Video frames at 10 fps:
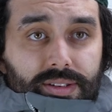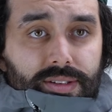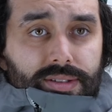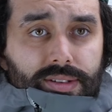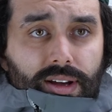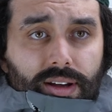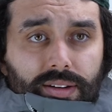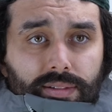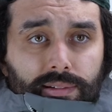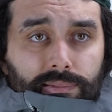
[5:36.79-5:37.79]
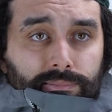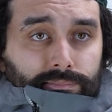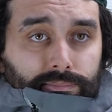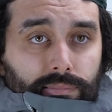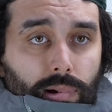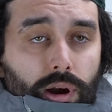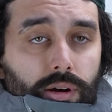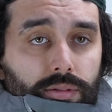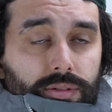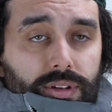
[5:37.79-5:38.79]
It's, I don't know,
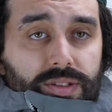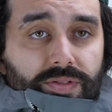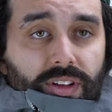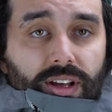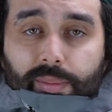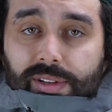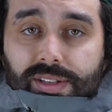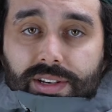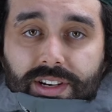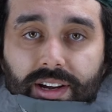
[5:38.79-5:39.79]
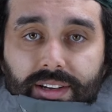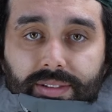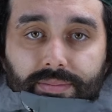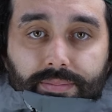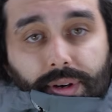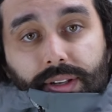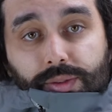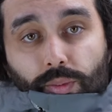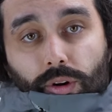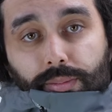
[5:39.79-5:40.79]
doesn't feel like I'm in a ski jacket, but it's
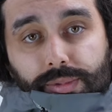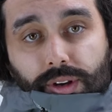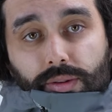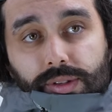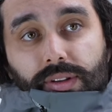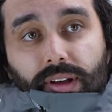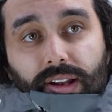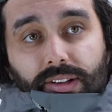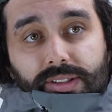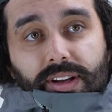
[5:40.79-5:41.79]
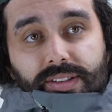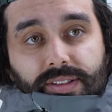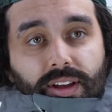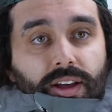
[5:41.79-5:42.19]
warm, it's cozy, and it looks nice.